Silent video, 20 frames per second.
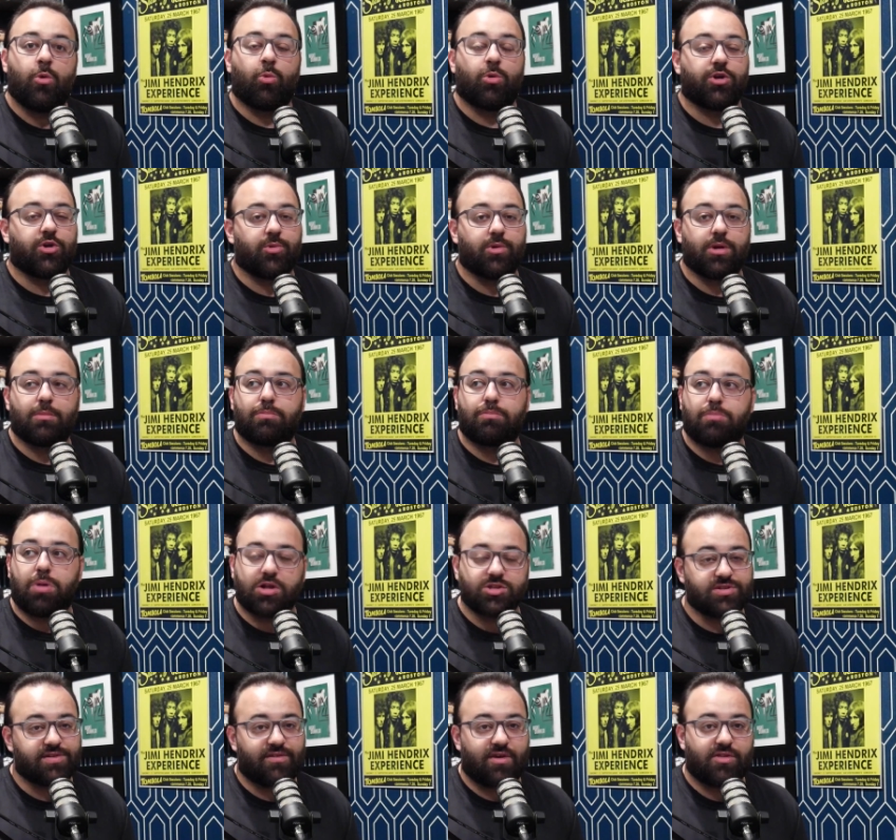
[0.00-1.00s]
we're doing a
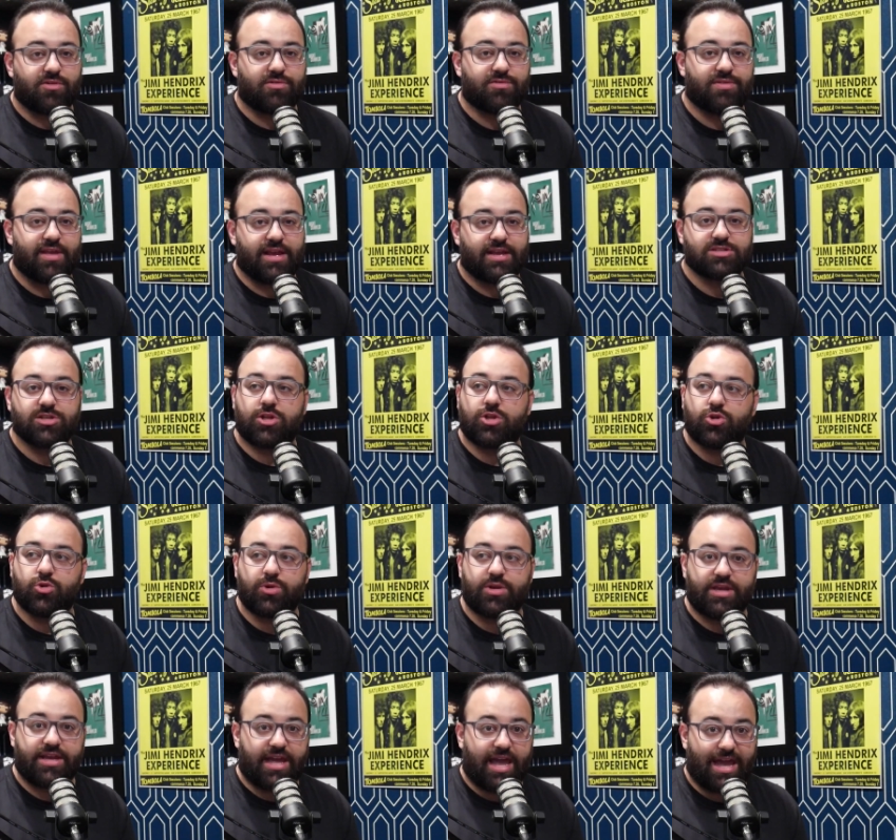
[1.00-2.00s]
bunch of other things,
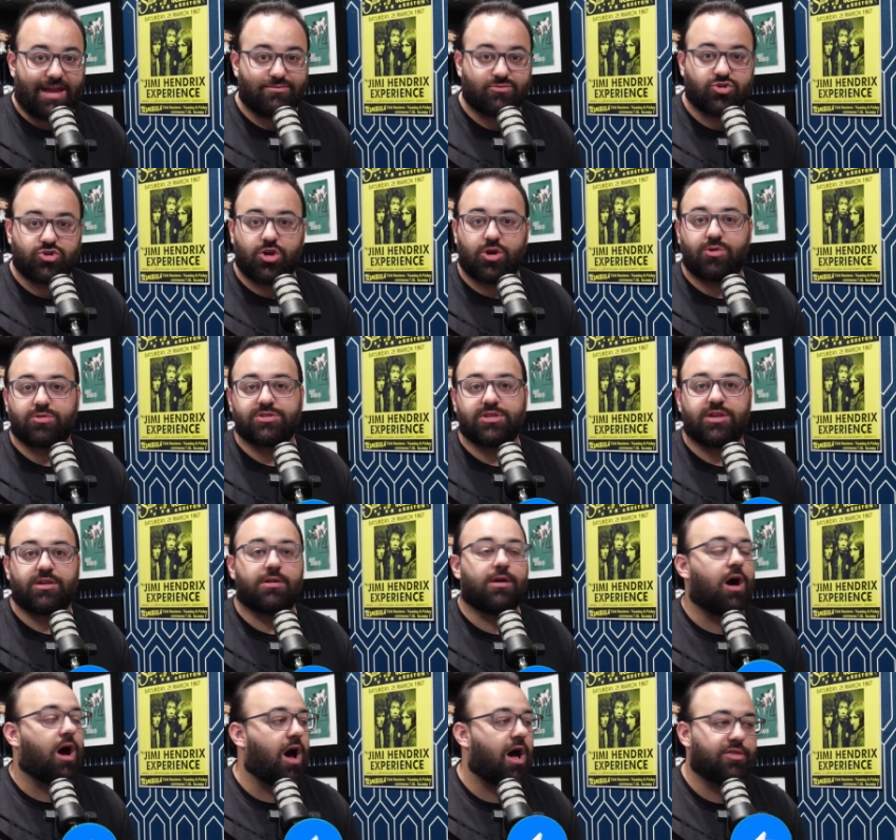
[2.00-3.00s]
including game shows
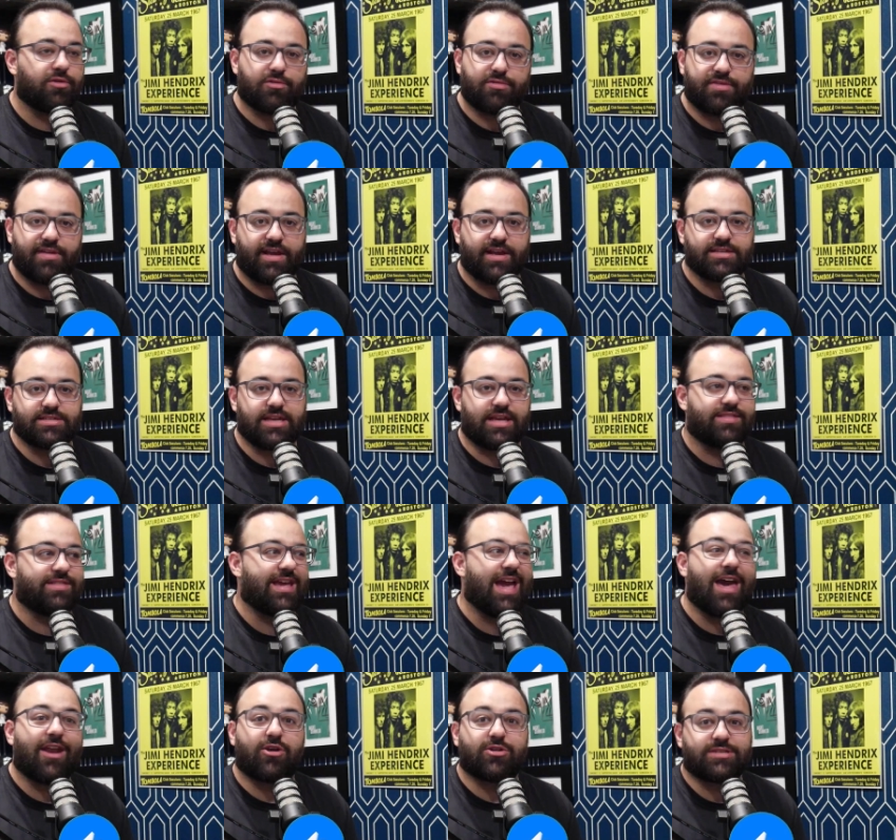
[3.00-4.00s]
and other things
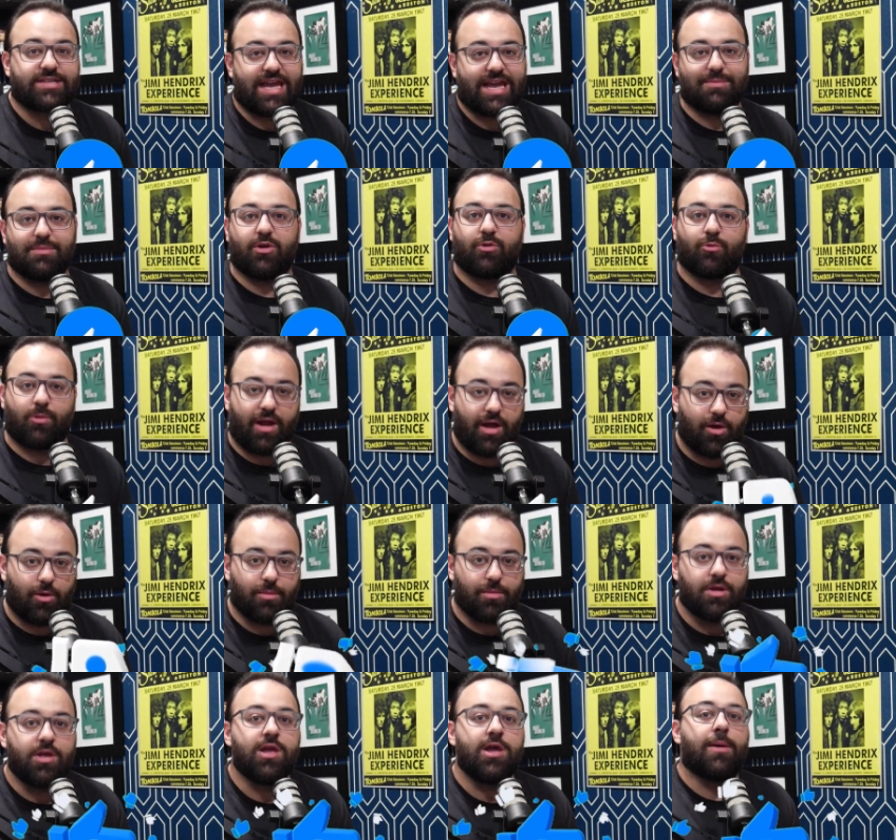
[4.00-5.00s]
in the entertainment
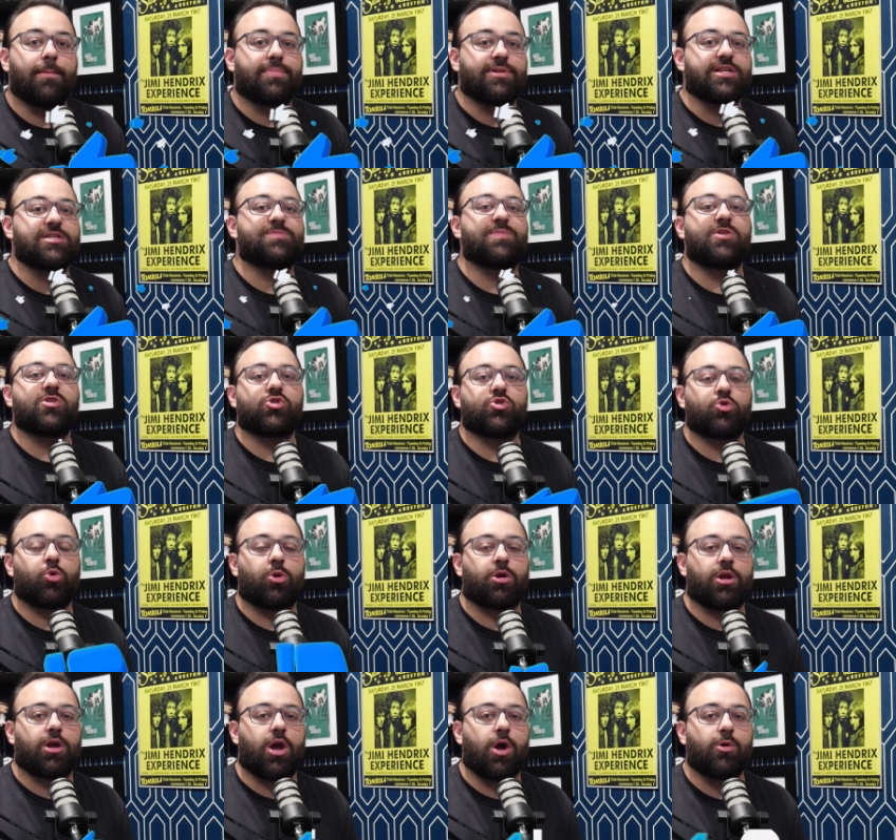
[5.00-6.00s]
realm. Please be
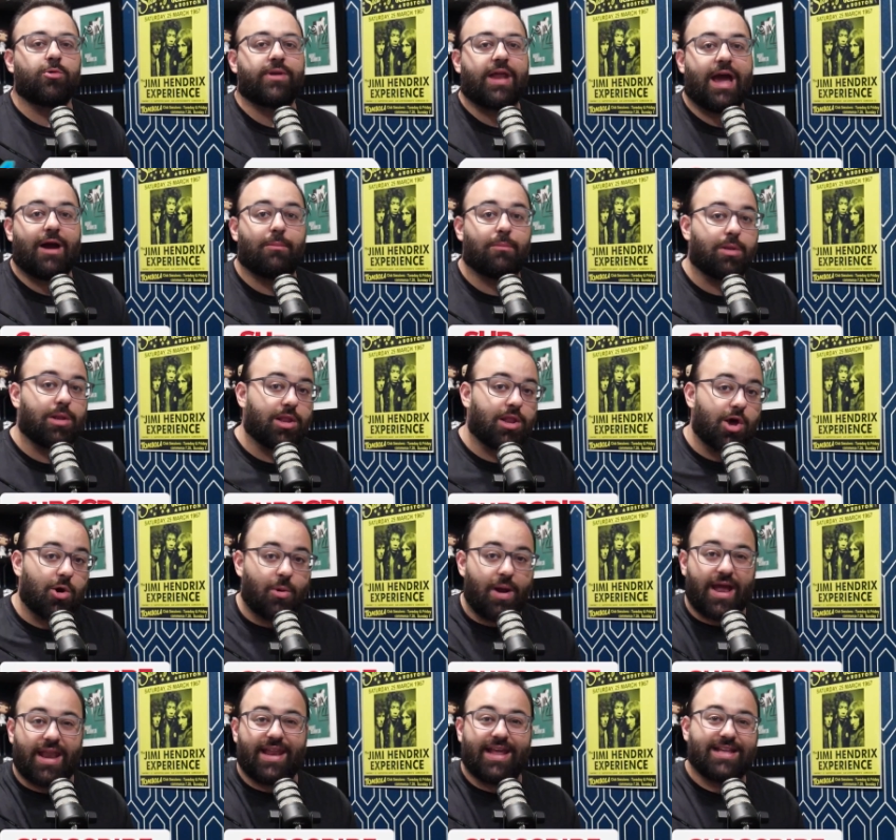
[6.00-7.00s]
sure to go down
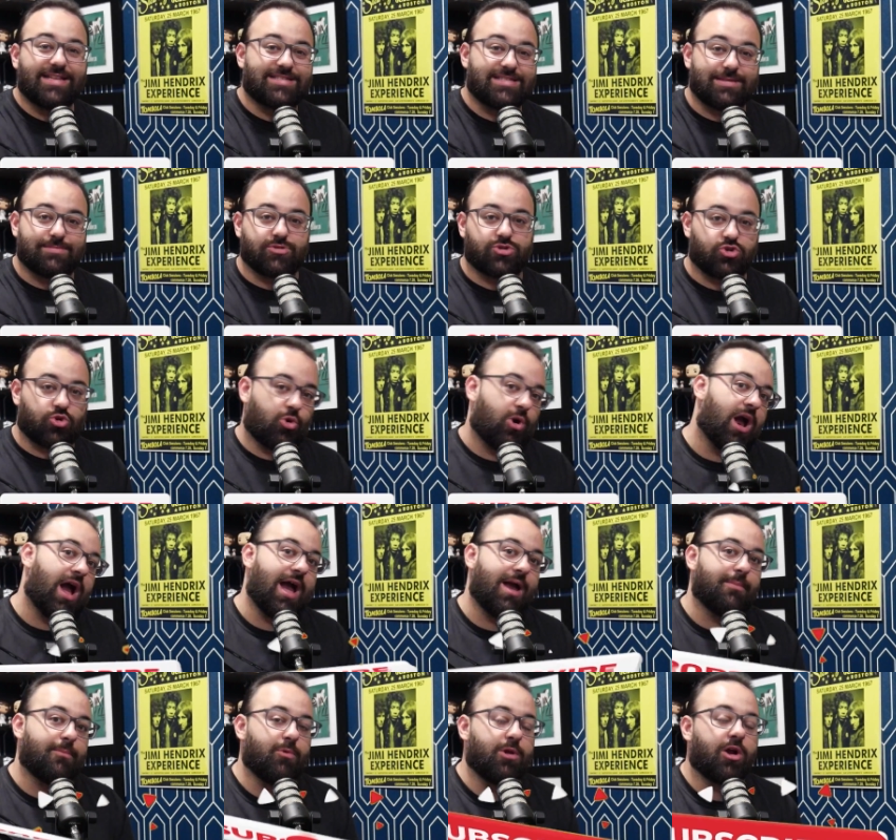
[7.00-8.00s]
below and hit
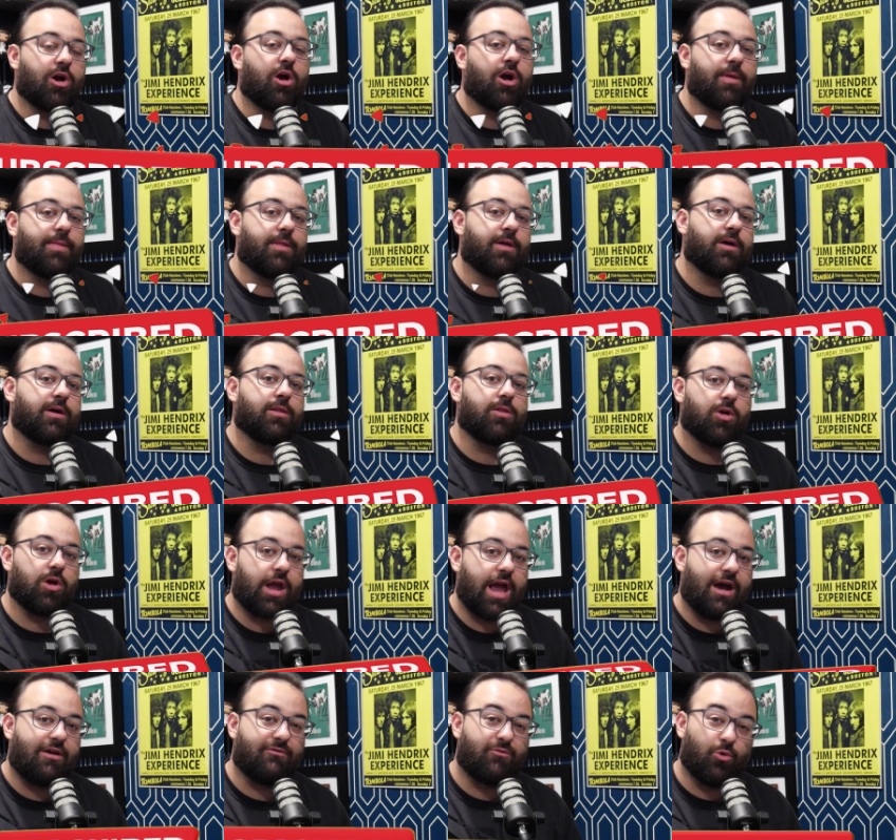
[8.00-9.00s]
subscribe. We are on the
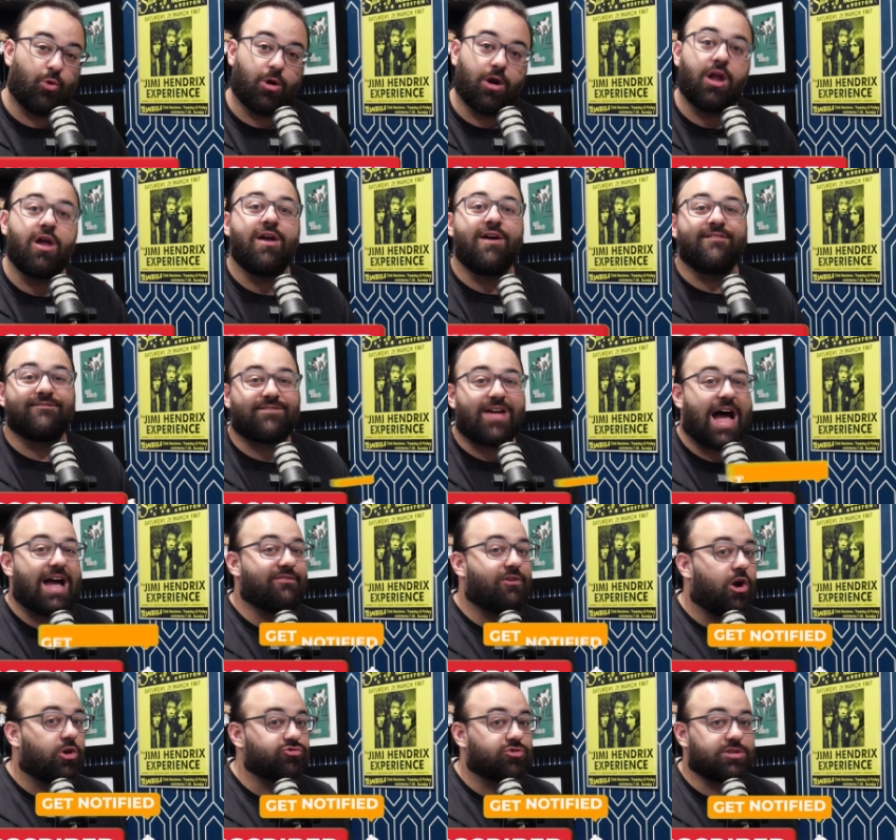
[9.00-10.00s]
lookout for
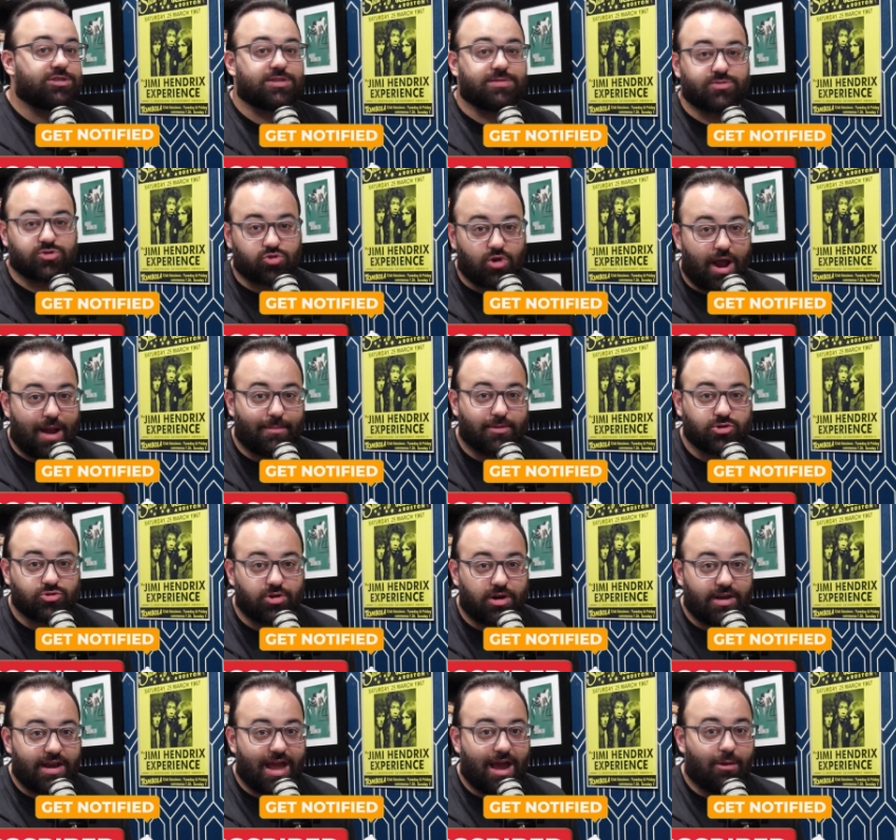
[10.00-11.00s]
500
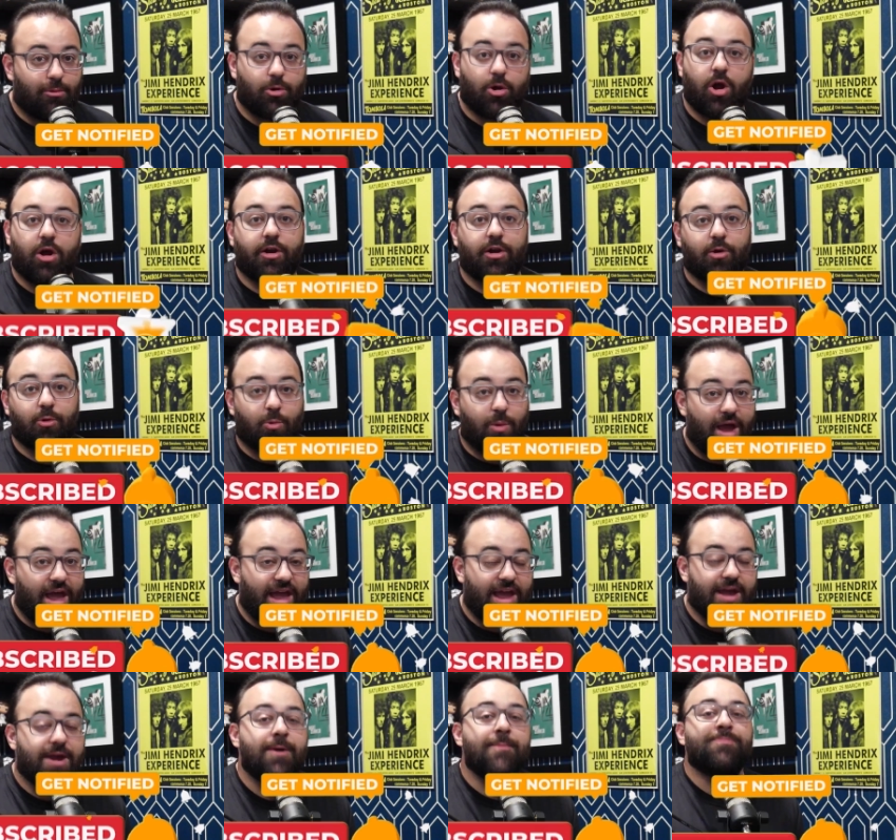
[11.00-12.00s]
subscribers right now. We're on our
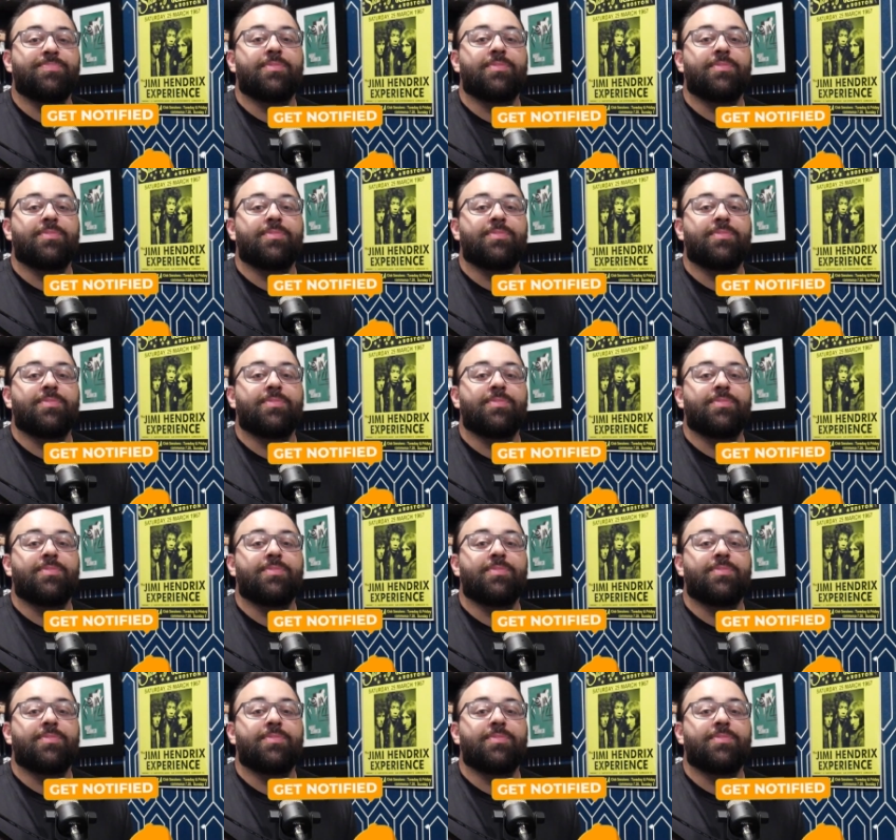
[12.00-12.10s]
way.